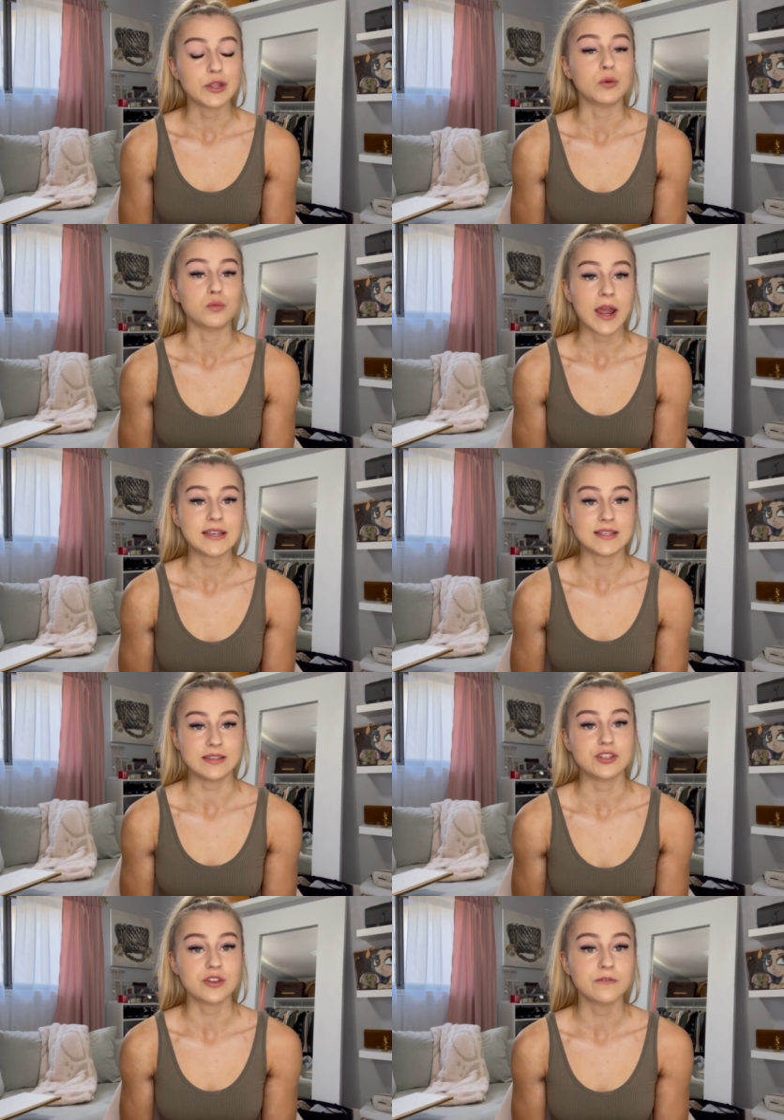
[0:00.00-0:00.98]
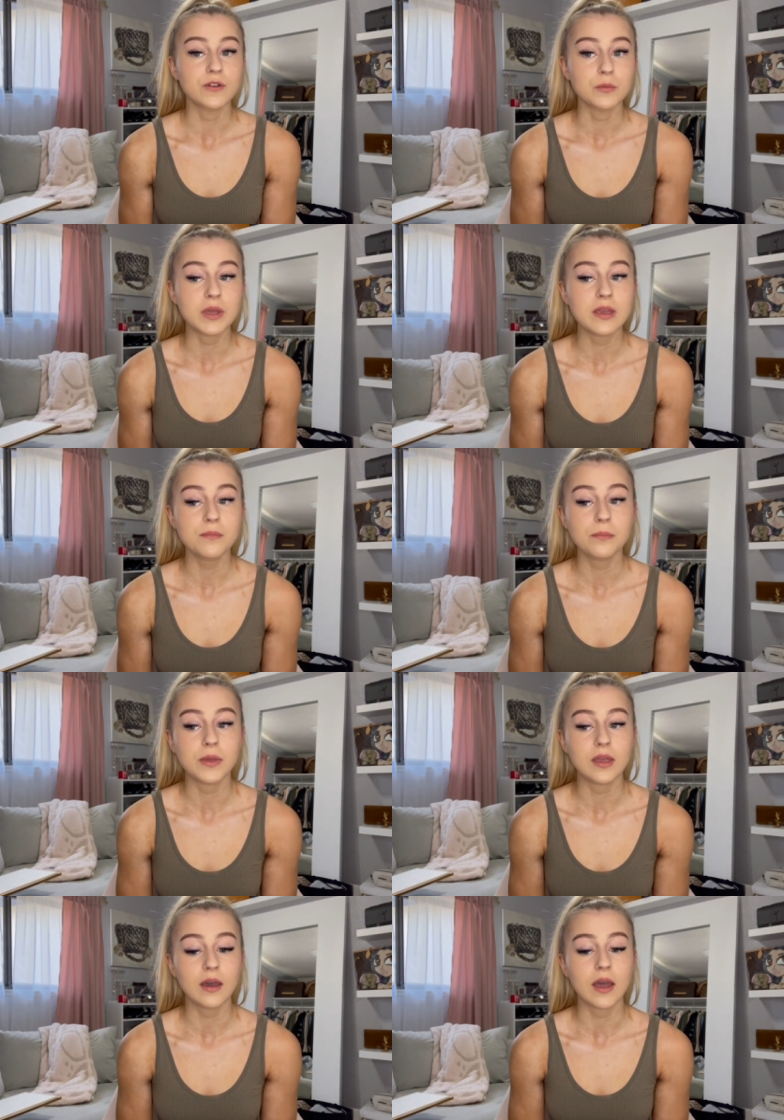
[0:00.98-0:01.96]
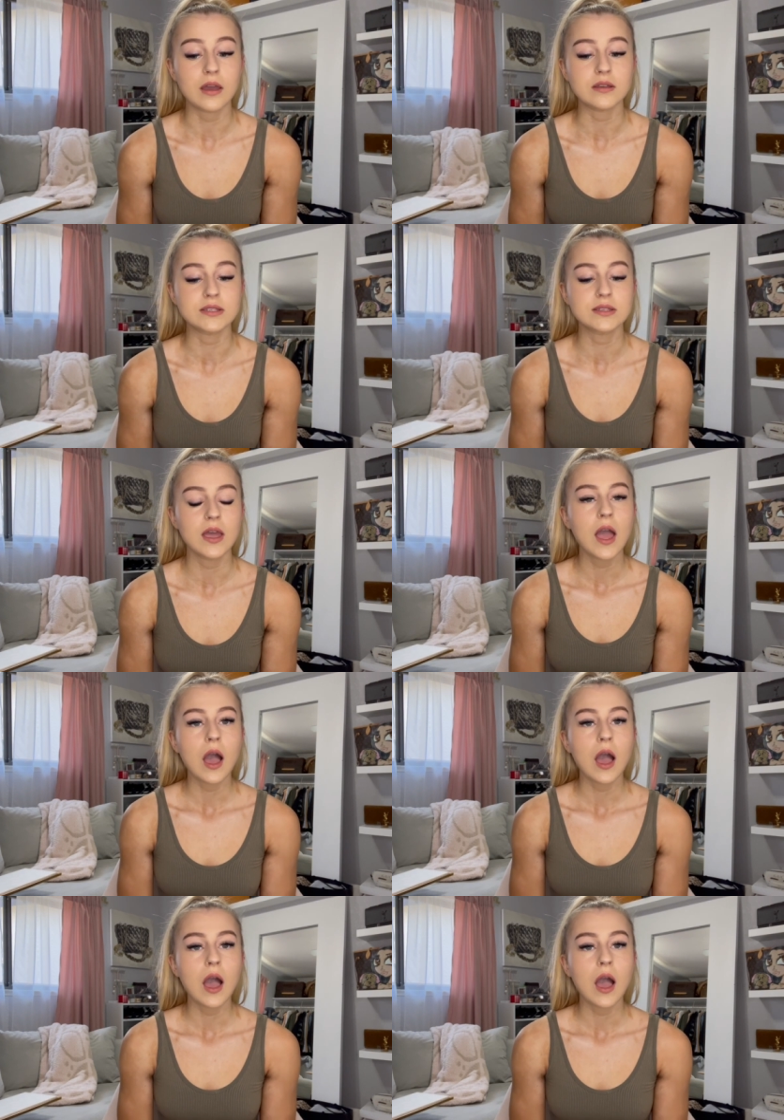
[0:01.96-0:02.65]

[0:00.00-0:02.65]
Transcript: the right decision for me, because